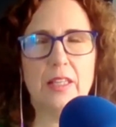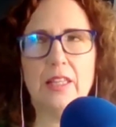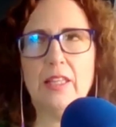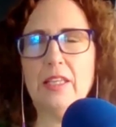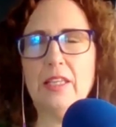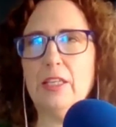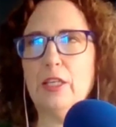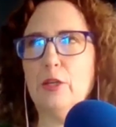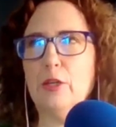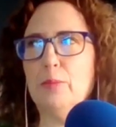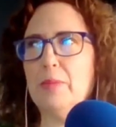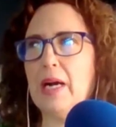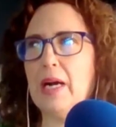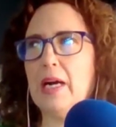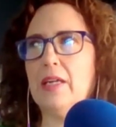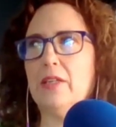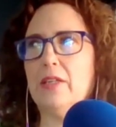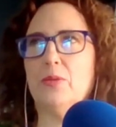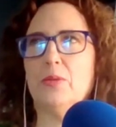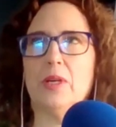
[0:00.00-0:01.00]
thinking
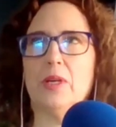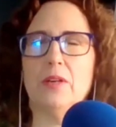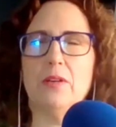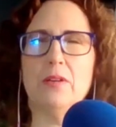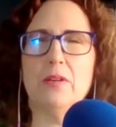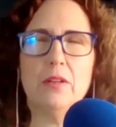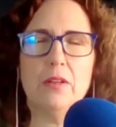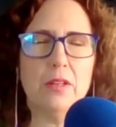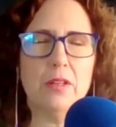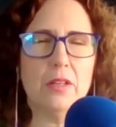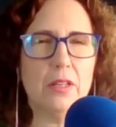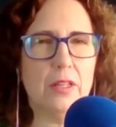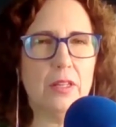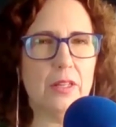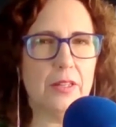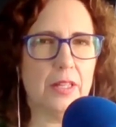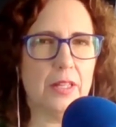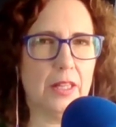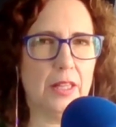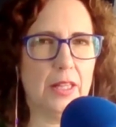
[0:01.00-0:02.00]
back throughout all the